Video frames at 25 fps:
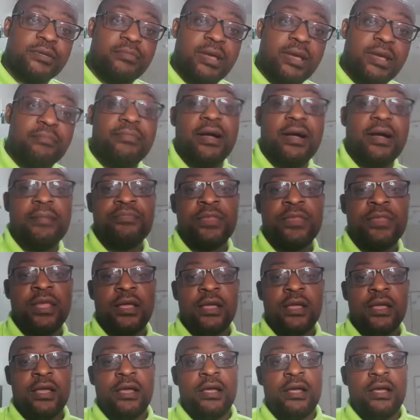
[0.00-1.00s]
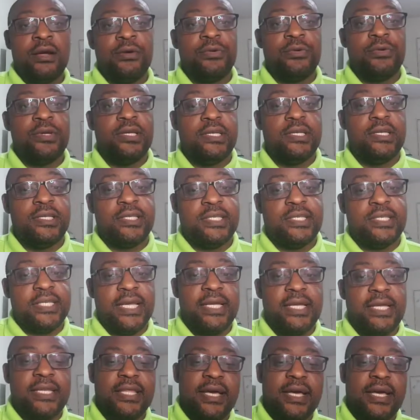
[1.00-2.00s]
Remember, we
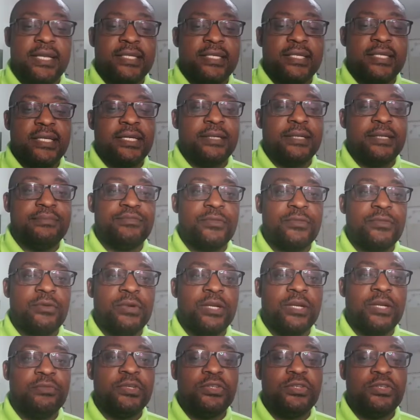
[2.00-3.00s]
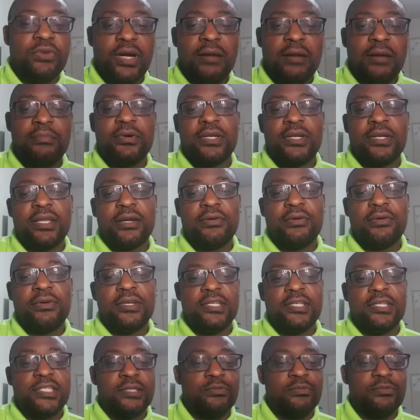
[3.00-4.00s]
said that when we talk about
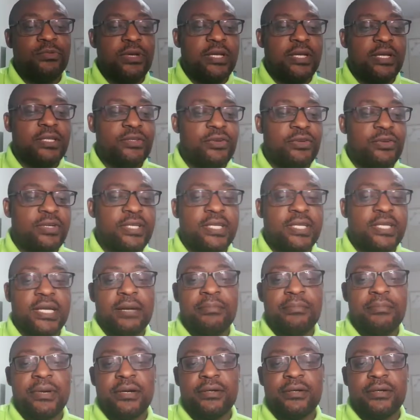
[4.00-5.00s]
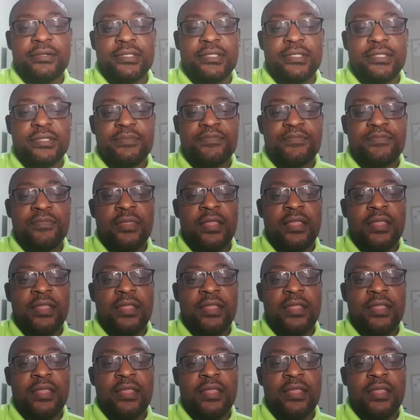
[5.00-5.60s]
egoism, we are talking about